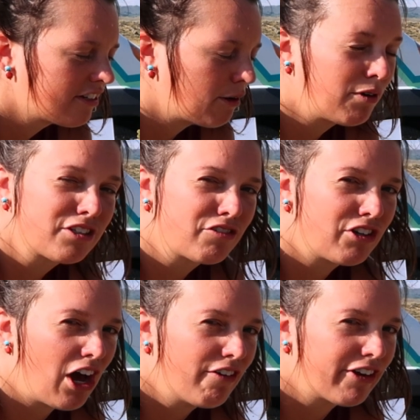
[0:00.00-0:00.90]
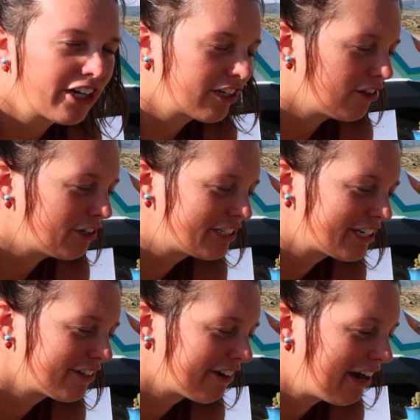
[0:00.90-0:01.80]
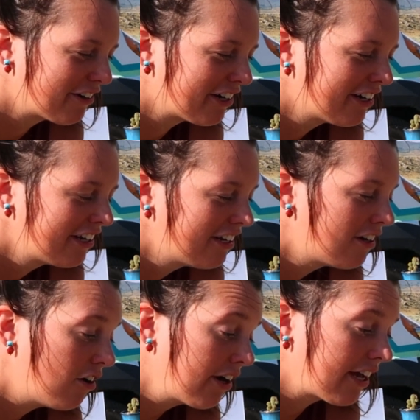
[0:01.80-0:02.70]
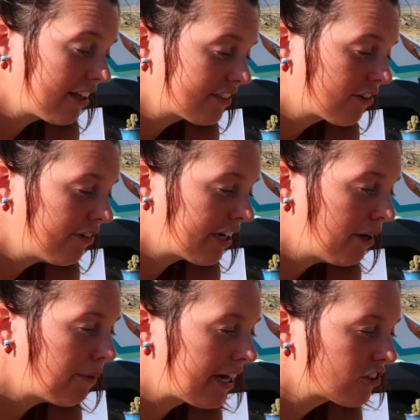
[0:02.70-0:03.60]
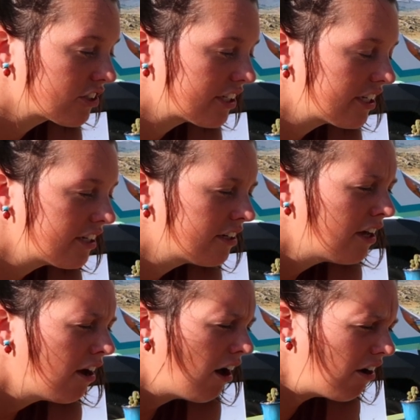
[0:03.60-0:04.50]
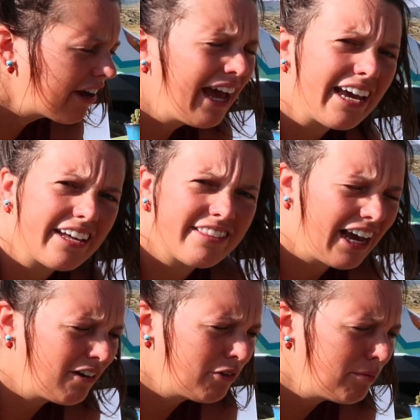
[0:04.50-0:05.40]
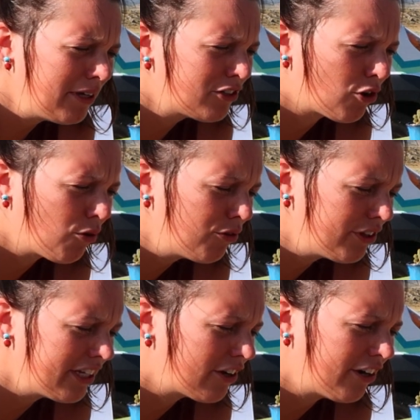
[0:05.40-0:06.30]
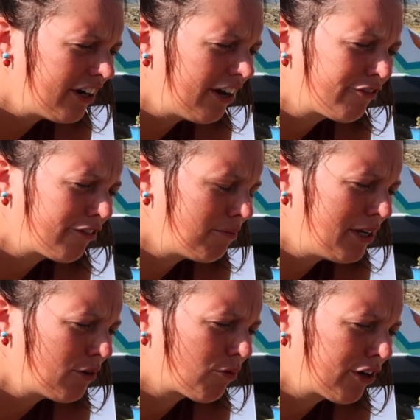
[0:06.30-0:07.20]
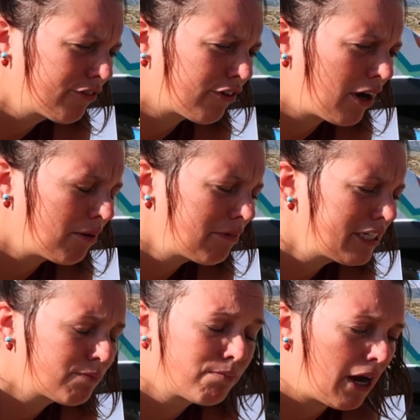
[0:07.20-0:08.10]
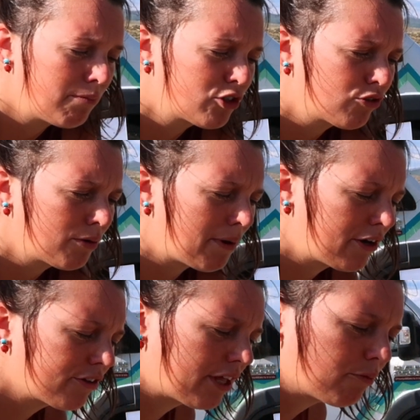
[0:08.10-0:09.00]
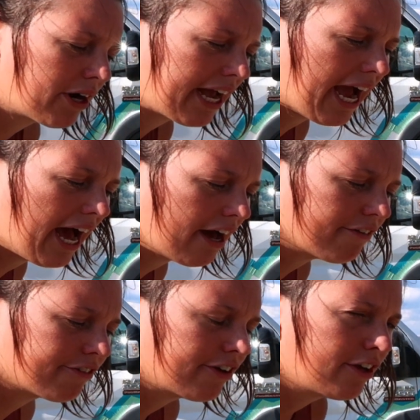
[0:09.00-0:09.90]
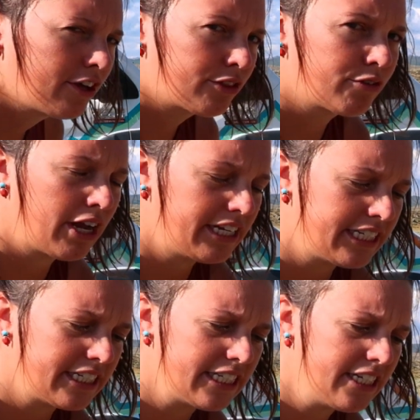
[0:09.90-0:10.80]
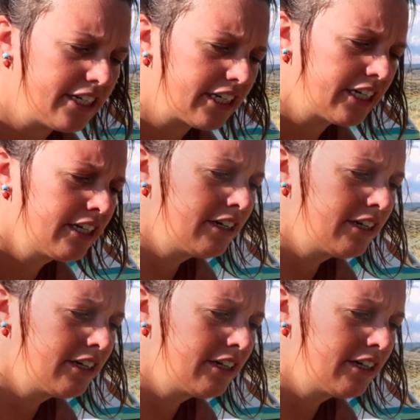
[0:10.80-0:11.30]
I'm also not very close to the router. Okay, that's going up actually. Okay, that would be totally good enough for me to work from. It's, I'm sure, better than what I have through AT&T here.